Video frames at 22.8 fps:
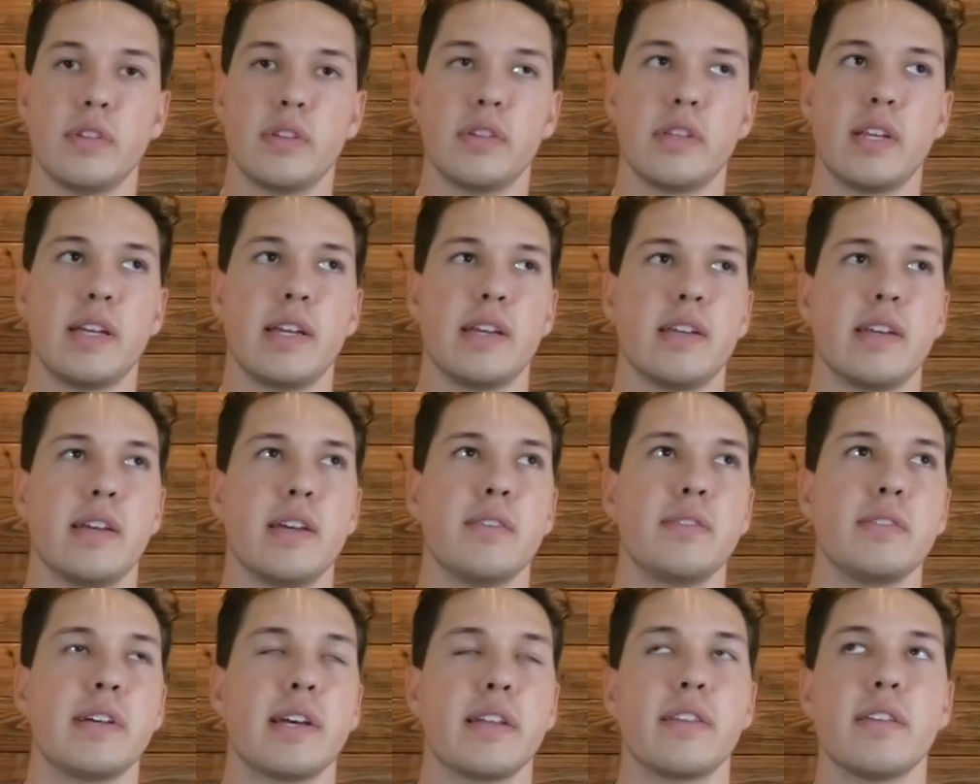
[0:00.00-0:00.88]

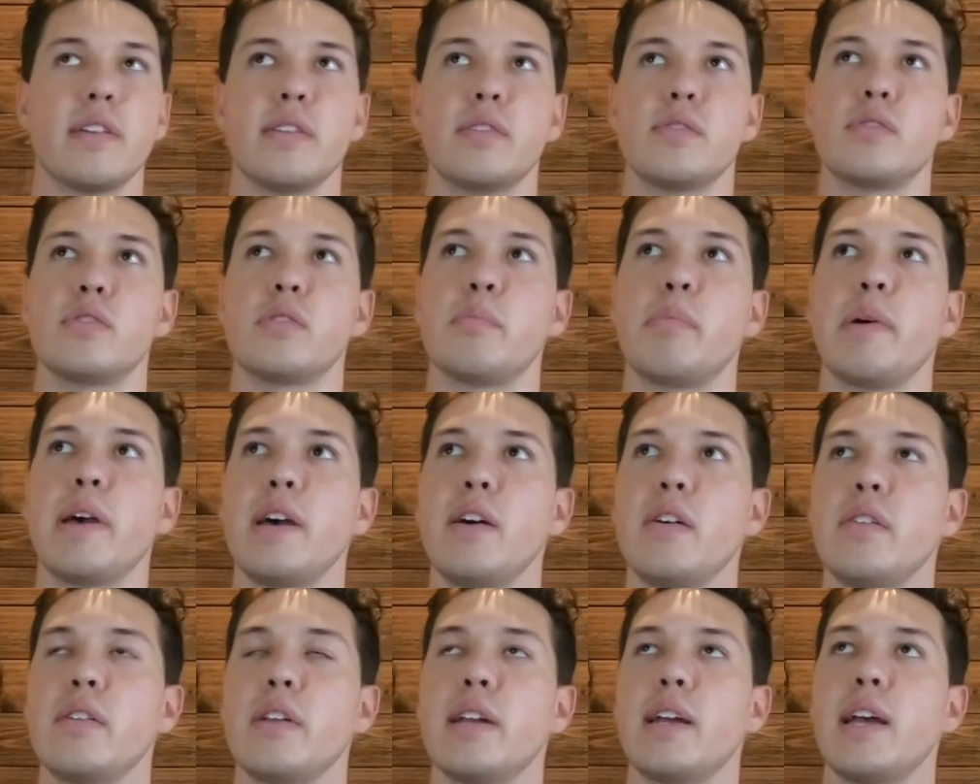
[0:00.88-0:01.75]
it was
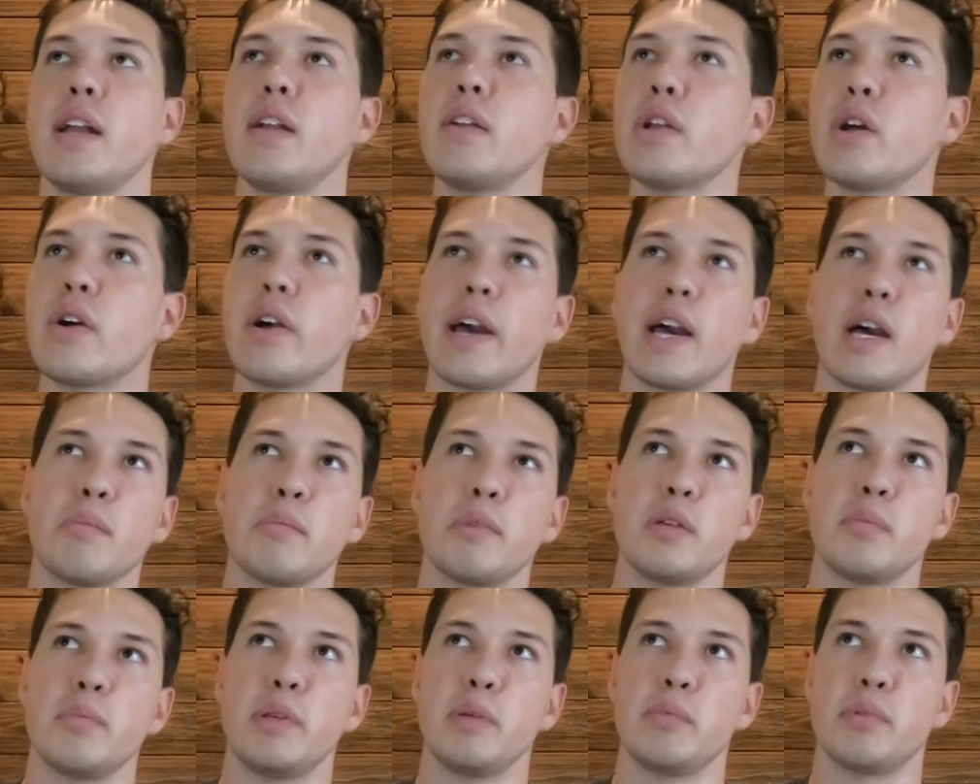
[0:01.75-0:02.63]
about, I don't know how
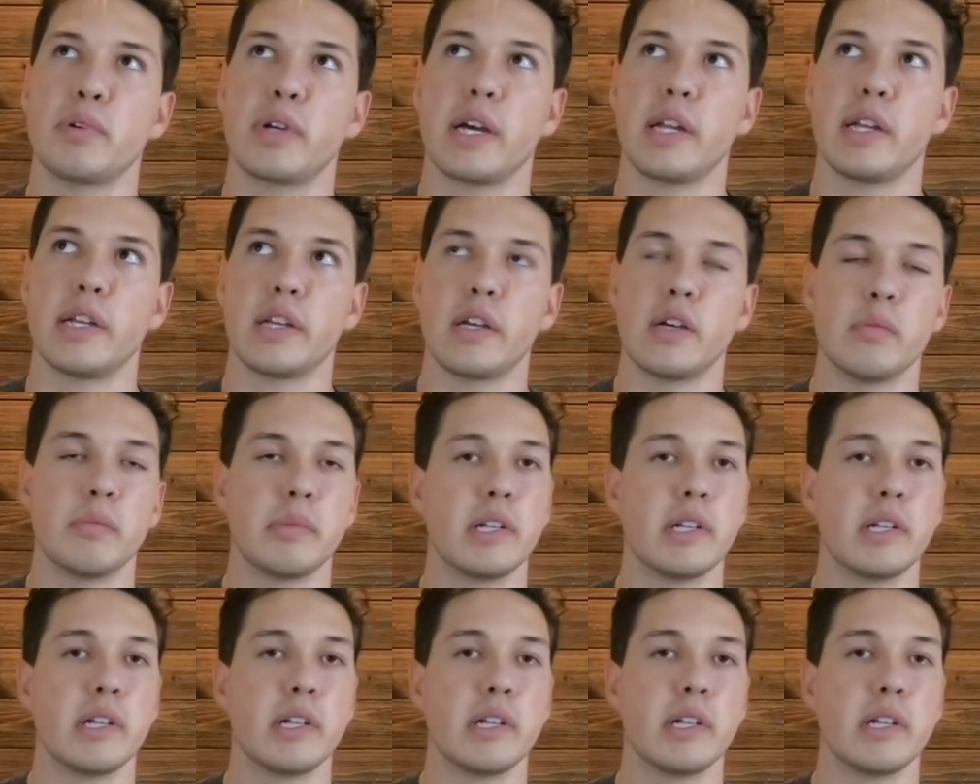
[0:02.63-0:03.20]
many people got to go,